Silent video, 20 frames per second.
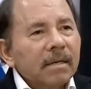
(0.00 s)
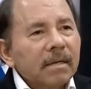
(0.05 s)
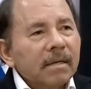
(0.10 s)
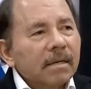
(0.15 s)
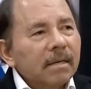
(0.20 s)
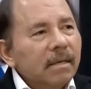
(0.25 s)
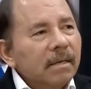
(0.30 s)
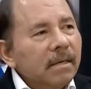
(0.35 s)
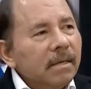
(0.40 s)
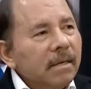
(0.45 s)
thing is
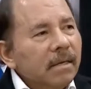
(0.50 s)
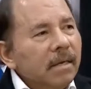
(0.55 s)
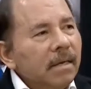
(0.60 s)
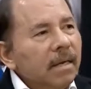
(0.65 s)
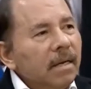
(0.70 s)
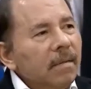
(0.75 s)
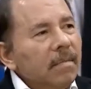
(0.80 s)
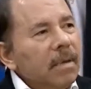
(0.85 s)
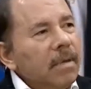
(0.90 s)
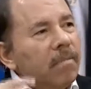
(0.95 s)
that we can get
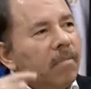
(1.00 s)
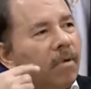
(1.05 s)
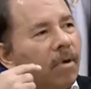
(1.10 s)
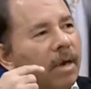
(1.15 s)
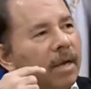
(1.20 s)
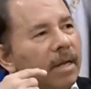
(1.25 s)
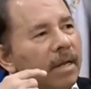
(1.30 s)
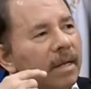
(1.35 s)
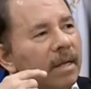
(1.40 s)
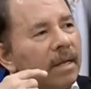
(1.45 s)
an agreement
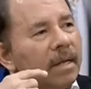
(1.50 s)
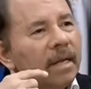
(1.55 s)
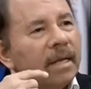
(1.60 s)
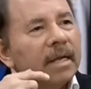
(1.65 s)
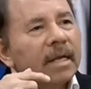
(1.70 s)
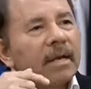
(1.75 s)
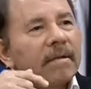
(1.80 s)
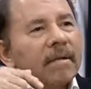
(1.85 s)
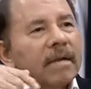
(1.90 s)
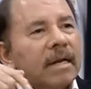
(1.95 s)
by
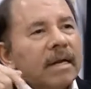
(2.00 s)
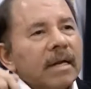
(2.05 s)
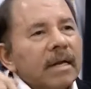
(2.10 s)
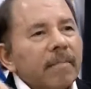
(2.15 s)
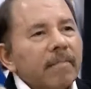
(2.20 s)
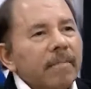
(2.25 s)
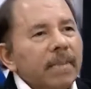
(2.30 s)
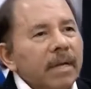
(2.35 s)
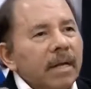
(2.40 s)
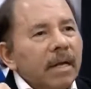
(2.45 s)
consensus
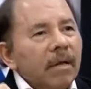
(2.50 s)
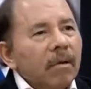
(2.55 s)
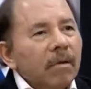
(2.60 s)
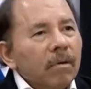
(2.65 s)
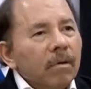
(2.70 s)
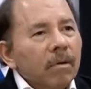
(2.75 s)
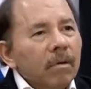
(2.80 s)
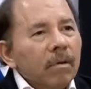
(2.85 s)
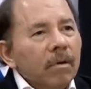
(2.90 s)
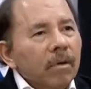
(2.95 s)
and
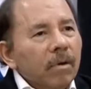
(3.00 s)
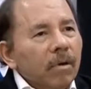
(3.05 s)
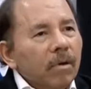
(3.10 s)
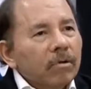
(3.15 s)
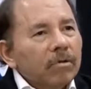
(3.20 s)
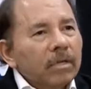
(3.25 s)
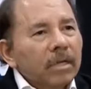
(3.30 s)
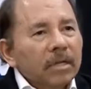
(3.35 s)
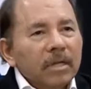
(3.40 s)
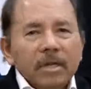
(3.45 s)
our call to
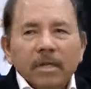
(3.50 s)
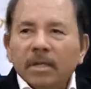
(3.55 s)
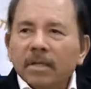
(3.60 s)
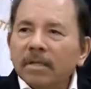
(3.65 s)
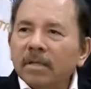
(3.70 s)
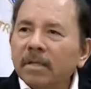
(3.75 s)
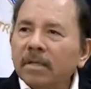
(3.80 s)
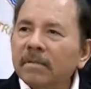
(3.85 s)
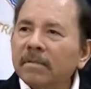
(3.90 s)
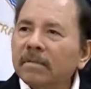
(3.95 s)
the people
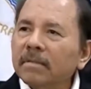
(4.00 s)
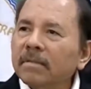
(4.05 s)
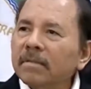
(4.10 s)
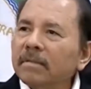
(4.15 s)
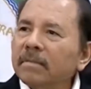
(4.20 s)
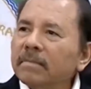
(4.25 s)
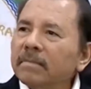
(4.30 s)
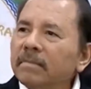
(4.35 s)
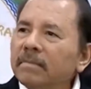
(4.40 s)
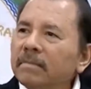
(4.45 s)
to take
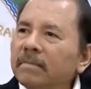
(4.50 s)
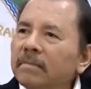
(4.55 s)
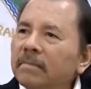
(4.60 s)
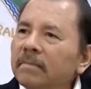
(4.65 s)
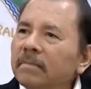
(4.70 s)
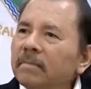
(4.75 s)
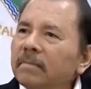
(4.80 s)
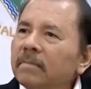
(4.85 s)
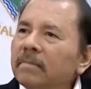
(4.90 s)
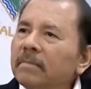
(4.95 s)
care of this
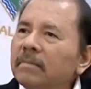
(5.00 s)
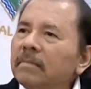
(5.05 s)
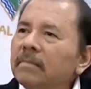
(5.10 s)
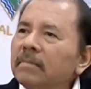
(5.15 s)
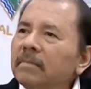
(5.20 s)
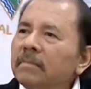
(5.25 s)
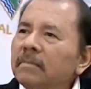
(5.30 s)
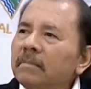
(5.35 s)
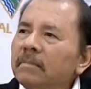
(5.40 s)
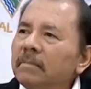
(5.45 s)
peacefully,
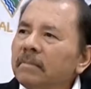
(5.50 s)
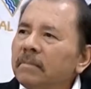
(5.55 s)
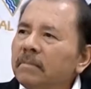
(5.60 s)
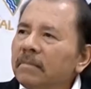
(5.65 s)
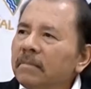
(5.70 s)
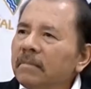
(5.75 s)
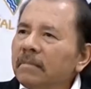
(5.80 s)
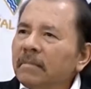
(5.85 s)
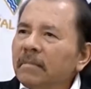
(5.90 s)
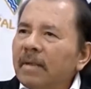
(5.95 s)
to the
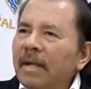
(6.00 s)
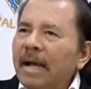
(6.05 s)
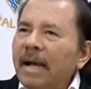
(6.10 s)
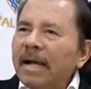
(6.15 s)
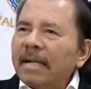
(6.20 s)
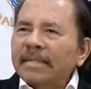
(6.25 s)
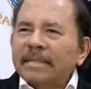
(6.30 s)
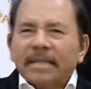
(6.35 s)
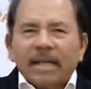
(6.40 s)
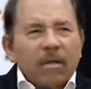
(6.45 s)

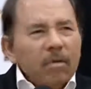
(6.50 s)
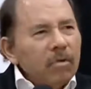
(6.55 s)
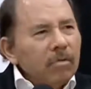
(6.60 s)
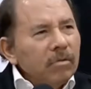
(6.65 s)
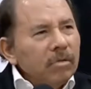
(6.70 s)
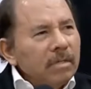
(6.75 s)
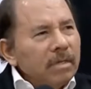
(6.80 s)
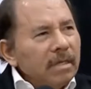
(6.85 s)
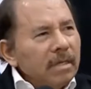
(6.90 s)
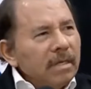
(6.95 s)
families and youth
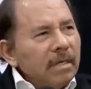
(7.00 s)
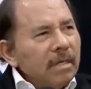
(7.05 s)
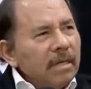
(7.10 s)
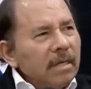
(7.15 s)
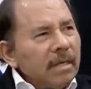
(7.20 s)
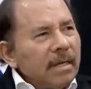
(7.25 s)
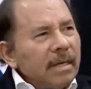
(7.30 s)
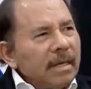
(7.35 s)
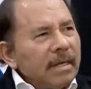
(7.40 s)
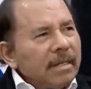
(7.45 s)
of our
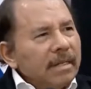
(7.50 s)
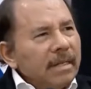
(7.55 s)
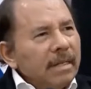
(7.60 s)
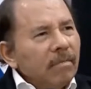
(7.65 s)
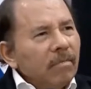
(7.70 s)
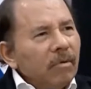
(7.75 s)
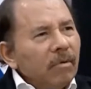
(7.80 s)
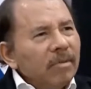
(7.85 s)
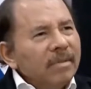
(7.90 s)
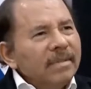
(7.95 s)
country.
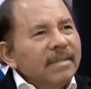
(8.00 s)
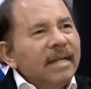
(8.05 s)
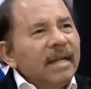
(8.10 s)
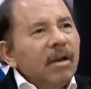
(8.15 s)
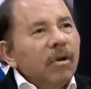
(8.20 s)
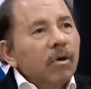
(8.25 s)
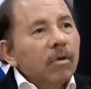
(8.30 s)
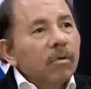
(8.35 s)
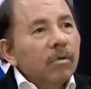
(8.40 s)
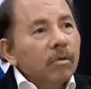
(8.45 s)
Fight
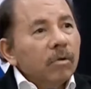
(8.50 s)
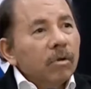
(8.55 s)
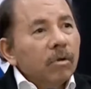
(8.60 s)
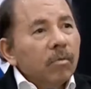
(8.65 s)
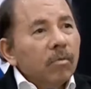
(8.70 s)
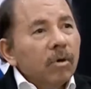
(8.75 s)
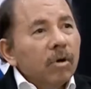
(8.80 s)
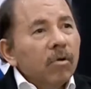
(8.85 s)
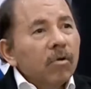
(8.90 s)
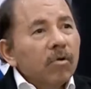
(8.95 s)
for the
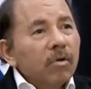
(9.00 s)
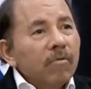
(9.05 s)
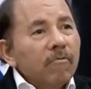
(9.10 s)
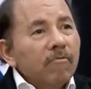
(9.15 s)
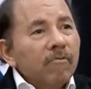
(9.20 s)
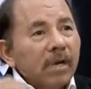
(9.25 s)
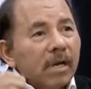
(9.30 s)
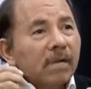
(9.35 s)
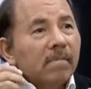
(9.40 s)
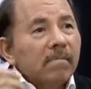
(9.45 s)
peace that has
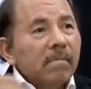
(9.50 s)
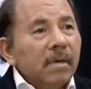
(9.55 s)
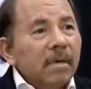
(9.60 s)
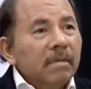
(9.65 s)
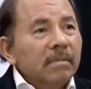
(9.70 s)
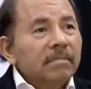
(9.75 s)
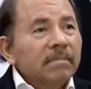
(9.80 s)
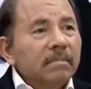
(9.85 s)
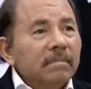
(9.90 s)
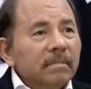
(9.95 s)
cost so
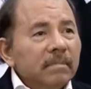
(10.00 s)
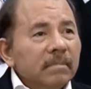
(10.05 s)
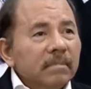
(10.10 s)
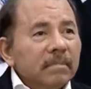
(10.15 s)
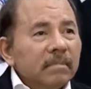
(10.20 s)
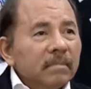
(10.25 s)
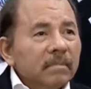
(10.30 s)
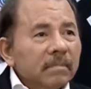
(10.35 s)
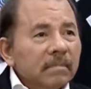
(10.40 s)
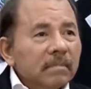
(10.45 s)
much to
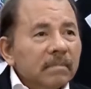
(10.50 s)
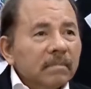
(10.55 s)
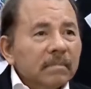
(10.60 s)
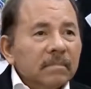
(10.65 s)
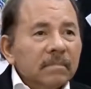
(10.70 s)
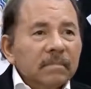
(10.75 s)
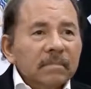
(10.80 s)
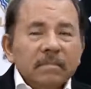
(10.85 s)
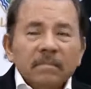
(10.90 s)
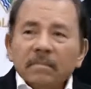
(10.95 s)
achieve.